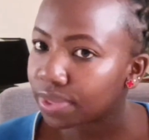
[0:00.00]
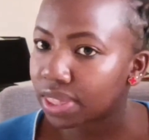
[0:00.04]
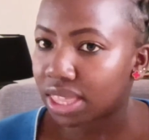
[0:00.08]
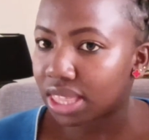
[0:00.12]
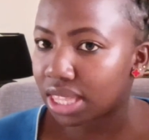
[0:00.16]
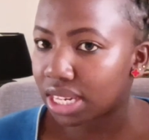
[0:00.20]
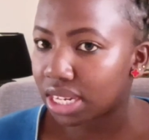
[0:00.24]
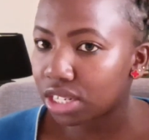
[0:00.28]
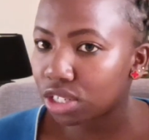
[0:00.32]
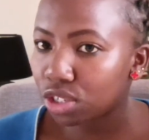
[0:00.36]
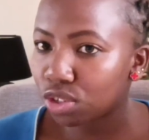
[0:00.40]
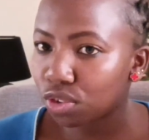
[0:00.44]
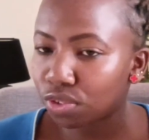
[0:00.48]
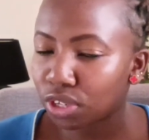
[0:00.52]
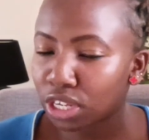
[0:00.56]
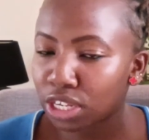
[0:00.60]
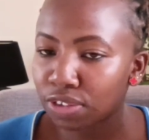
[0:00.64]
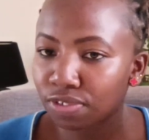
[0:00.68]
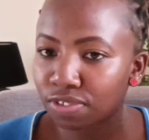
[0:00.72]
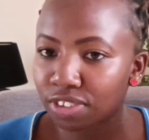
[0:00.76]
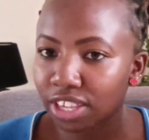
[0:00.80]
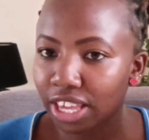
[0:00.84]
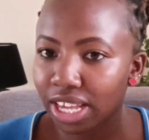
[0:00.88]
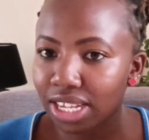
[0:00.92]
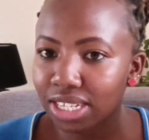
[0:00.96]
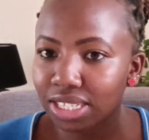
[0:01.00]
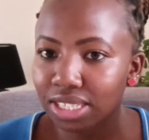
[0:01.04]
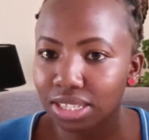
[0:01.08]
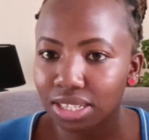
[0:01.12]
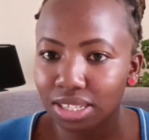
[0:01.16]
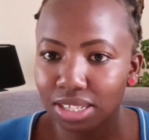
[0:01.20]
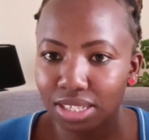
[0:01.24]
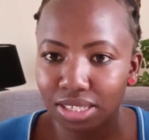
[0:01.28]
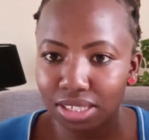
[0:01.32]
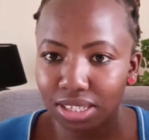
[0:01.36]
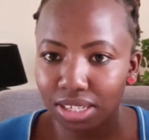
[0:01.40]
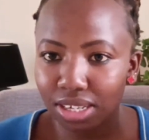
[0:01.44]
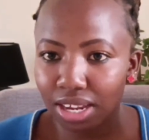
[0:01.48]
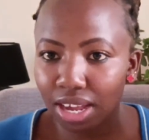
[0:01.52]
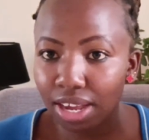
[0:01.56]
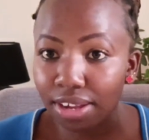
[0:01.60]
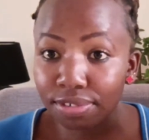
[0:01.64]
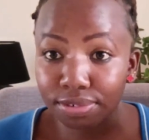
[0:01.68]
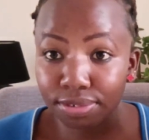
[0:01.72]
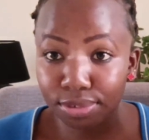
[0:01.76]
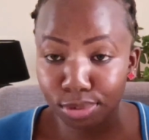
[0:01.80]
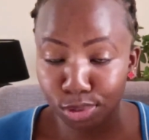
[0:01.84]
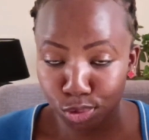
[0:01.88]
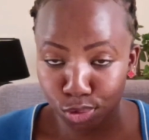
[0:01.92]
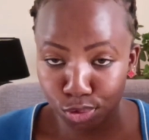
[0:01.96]
3 to 5 years is enough
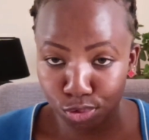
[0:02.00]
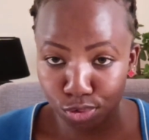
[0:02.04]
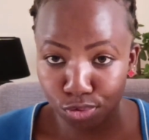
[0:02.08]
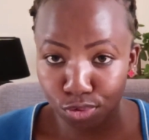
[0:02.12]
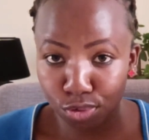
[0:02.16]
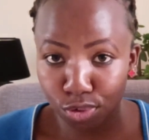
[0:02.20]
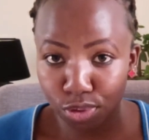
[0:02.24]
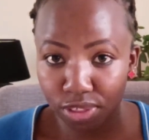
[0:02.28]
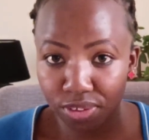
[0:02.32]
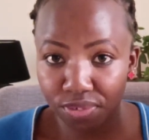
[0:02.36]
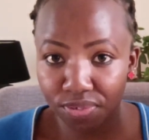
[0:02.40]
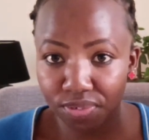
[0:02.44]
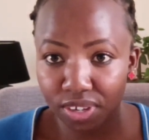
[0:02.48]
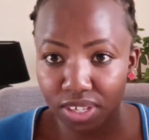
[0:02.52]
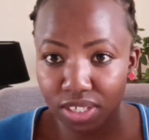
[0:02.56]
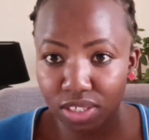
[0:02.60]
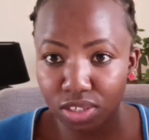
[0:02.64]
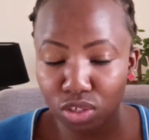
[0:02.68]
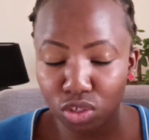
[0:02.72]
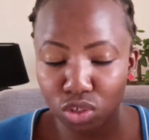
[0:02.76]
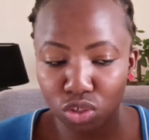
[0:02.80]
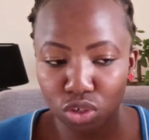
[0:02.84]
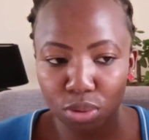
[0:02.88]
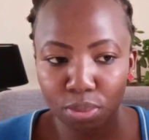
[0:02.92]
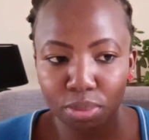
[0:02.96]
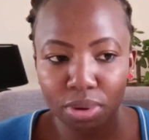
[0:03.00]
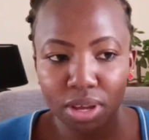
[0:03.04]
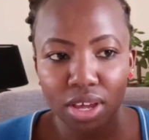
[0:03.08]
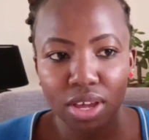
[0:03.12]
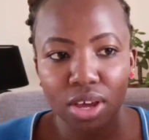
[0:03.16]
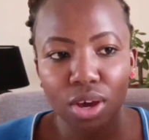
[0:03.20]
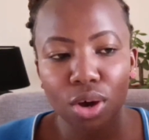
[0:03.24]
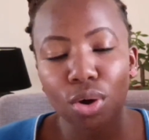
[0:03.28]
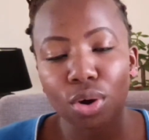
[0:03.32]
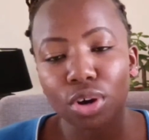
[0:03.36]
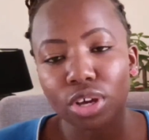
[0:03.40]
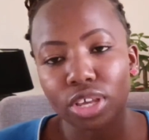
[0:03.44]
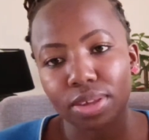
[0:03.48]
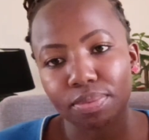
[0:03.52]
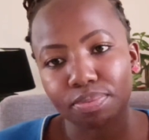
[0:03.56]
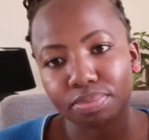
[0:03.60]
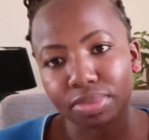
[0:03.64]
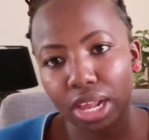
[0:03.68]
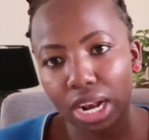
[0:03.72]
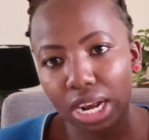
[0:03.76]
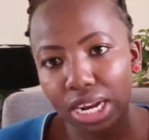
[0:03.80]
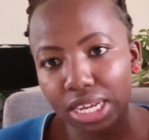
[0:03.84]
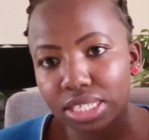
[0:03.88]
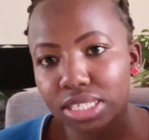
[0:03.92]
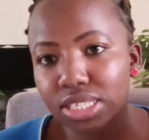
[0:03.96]
for the first job. Okay,
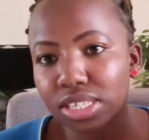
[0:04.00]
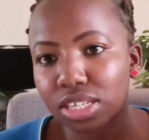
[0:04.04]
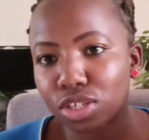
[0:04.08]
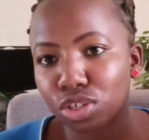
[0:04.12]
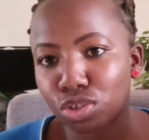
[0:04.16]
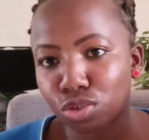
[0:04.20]
let's say